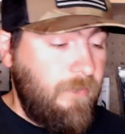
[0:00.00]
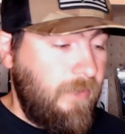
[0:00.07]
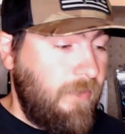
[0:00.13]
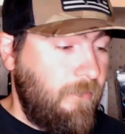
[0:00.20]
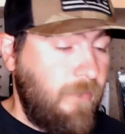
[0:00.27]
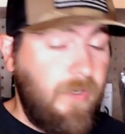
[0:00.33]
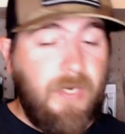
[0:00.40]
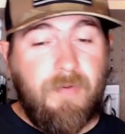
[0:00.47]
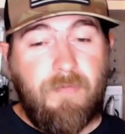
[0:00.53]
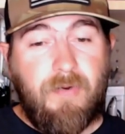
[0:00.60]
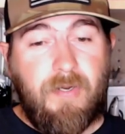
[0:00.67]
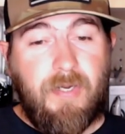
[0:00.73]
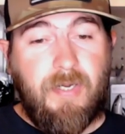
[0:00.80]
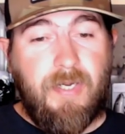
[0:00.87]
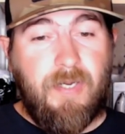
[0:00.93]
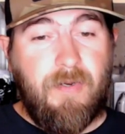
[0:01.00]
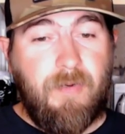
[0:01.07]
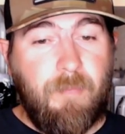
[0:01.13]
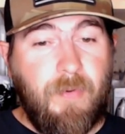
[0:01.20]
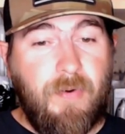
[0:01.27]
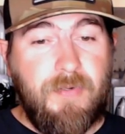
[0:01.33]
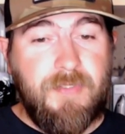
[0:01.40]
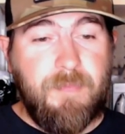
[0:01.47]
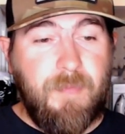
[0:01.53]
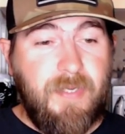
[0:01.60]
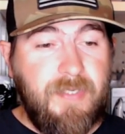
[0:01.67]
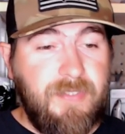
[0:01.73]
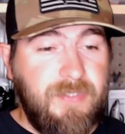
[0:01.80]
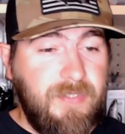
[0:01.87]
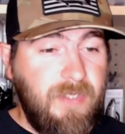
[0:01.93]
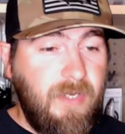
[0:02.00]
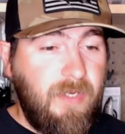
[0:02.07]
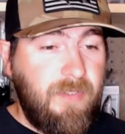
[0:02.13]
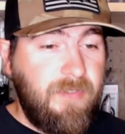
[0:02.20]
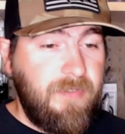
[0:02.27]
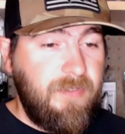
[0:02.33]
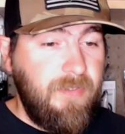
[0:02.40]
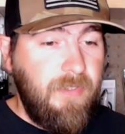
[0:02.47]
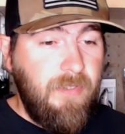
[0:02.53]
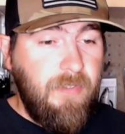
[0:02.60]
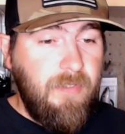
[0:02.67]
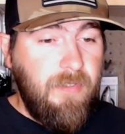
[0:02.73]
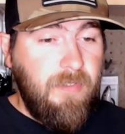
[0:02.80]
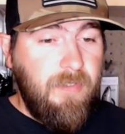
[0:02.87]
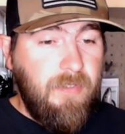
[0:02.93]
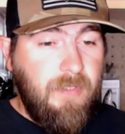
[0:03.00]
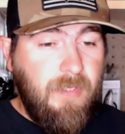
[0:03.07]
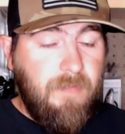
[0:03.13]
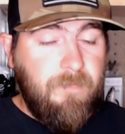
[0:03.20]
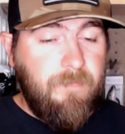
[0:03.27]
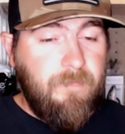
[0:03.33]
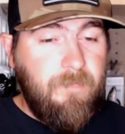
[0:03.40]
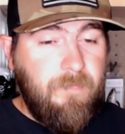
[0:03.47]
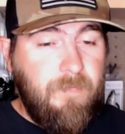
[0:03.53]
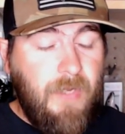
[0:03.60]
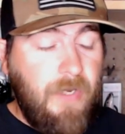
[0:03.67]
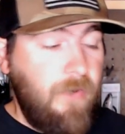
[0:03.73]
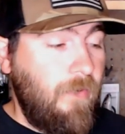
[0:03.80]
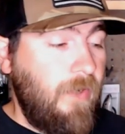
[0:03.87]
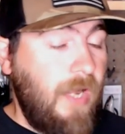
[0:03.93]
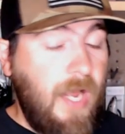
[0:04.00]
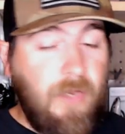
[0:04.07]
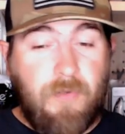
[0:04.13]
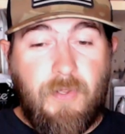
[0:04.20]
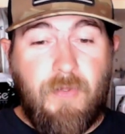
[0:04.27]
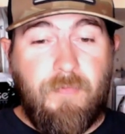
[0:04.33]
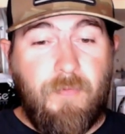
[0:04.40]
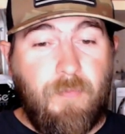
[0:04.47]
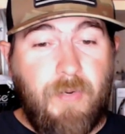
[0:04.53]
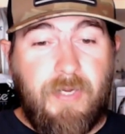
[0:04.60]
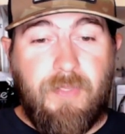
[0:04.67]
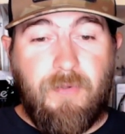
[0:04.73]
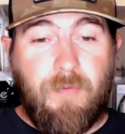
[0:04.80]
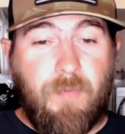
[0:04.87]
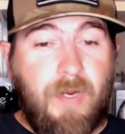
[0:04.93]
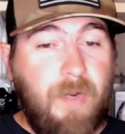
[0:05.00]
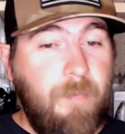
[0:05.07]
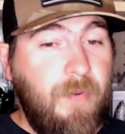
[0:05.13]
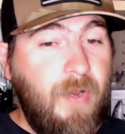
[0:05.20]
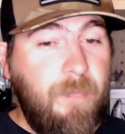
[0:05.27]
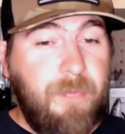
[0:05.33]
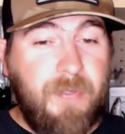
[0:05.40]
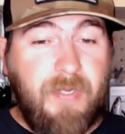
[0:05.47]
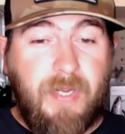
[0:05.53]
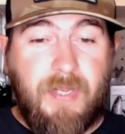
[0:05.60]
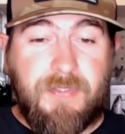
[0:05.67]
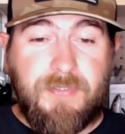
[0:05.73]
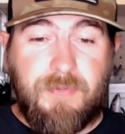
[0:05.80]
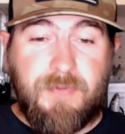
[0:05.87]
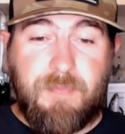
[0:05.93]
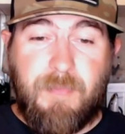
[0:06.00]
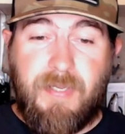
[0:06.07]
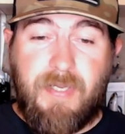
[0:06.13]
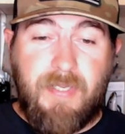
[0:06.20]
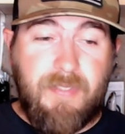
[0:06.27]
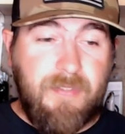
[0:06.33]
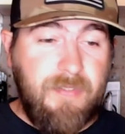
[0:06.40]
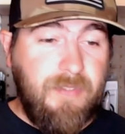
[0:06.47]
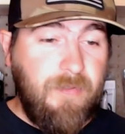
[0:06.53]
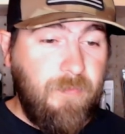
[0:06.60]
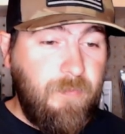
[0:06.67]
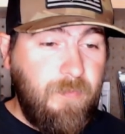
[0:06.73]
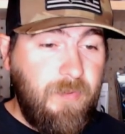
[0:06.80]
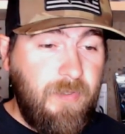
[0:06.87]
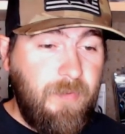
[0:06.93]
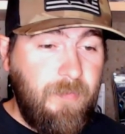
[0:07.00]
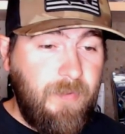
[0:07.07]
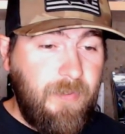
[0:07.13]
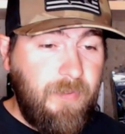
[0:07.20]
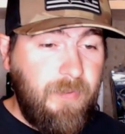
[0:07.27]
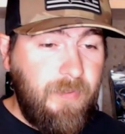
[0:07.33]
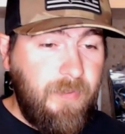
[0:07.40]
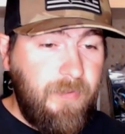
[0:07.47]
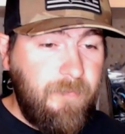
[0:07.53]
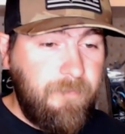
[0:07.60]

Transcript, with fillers: whatever Aaron Martins made sucks? I know. I love the regular round ball Picassos, man. They're really, really good.